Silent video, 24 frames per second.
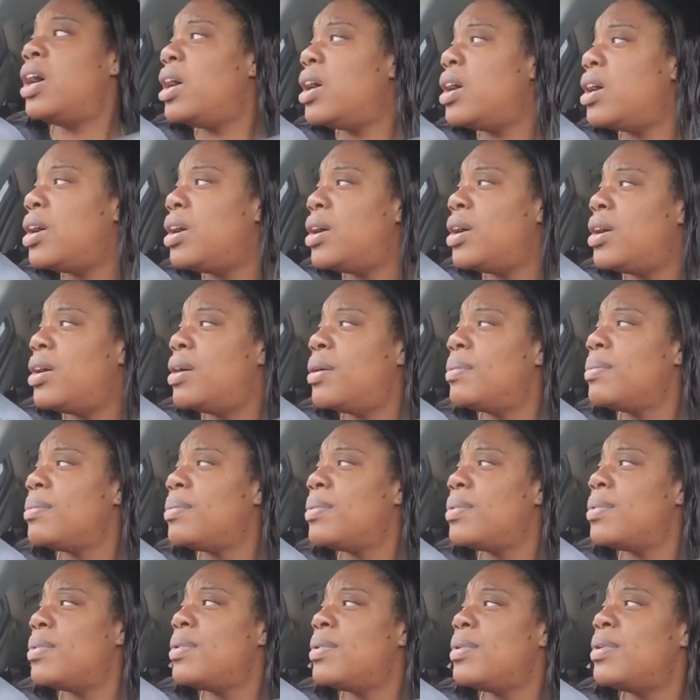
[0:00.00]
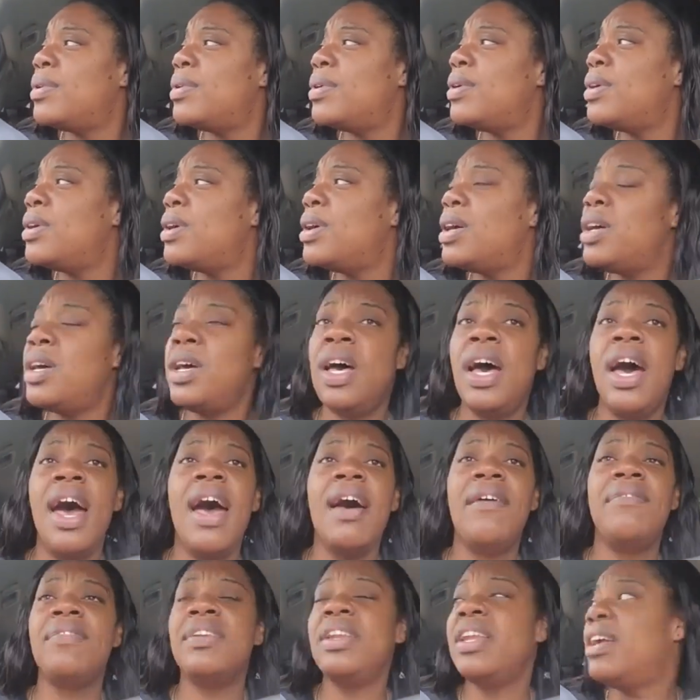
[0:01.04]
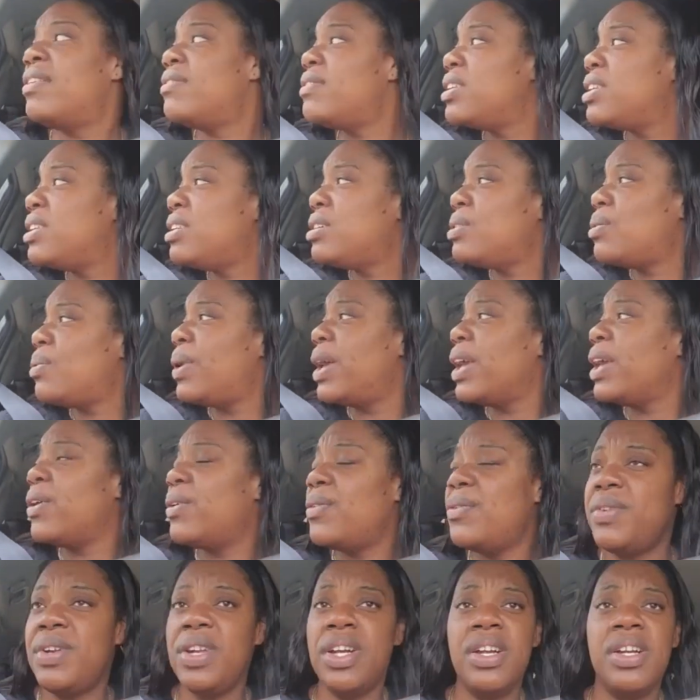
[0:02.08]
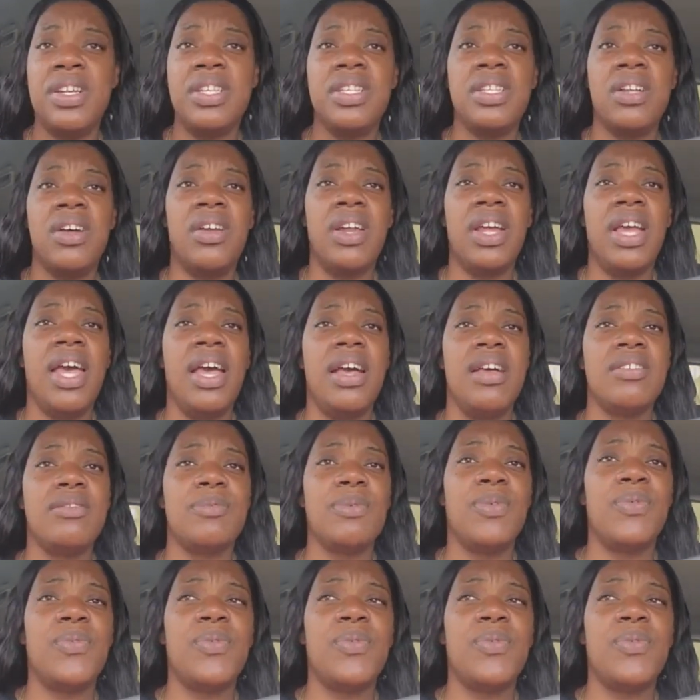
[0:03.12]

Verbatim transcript: um, I've never looked way over there and saw that house